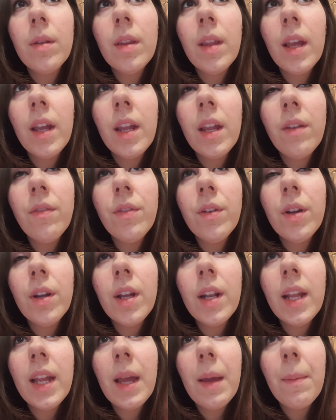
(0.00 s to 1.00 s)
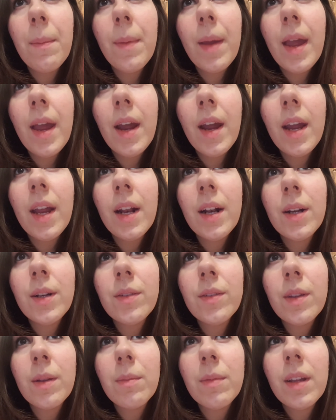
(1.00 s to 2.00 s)
like if you're gonna get married or
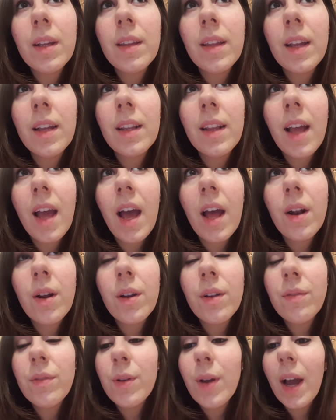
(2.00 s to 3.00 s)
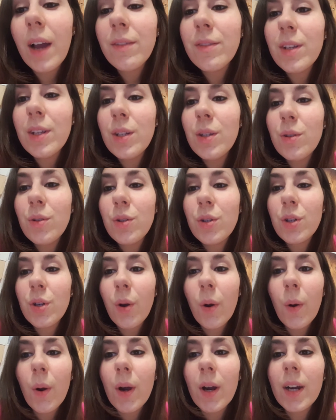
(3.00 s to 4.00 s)
something like that or if you have to do
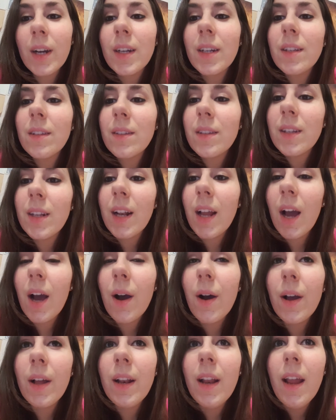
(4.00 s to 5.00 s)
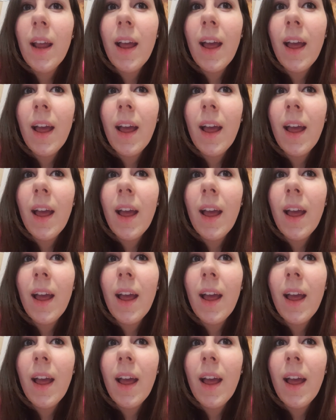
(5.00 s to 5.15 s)
chores you know and